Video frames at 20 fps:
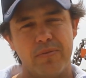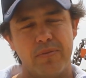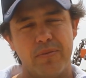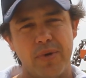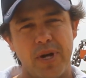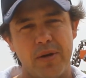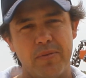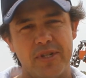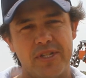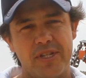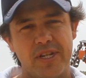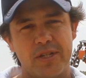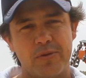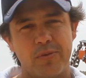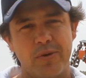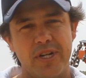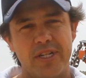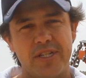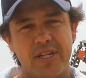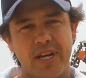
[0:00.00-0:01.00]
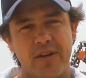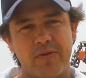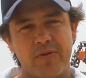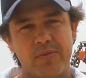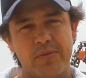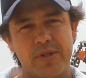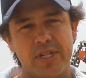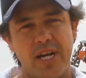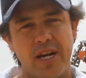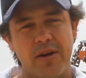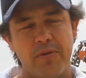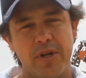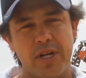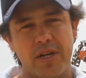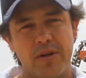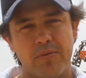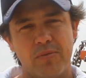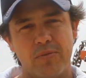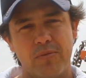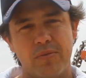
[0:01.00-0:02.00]
maybe 6 weeks out from sowing,
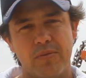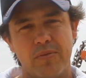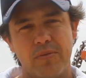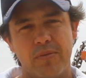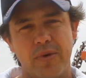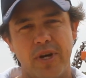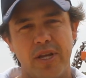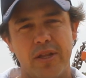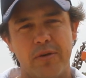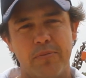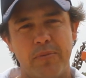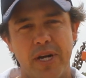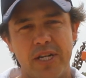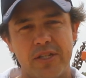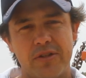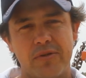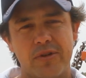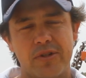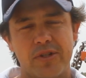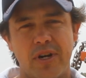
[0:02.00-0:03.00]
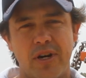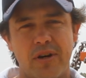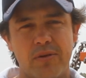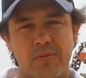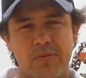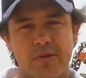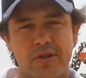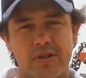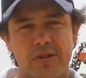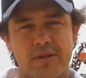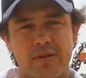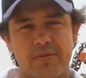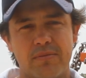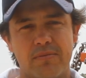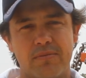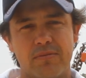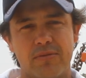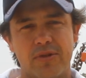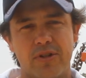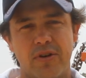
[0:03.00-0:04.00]
and the best result was
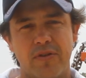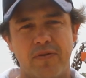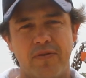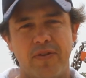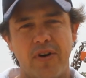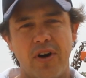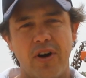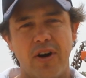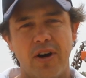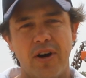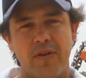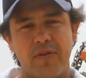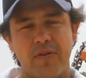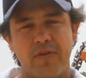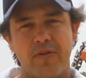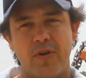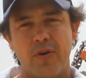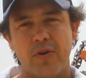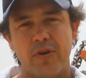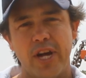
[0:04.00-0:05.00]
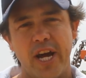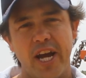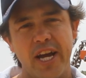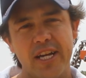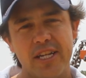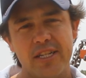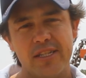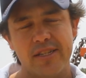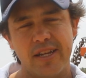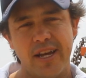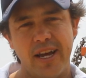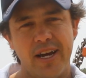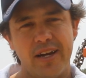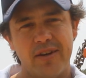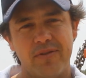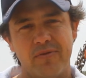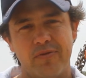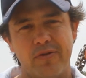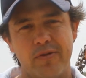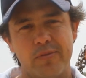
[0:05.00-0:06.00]
sort of 5 or 4 days
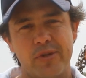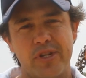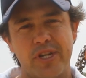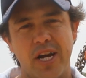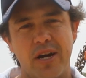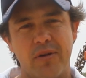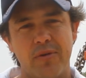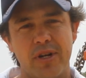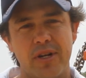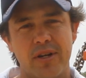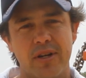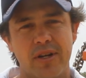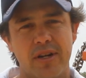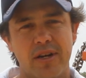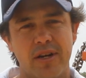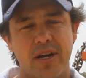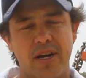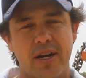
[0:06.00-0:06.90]
out from sowing.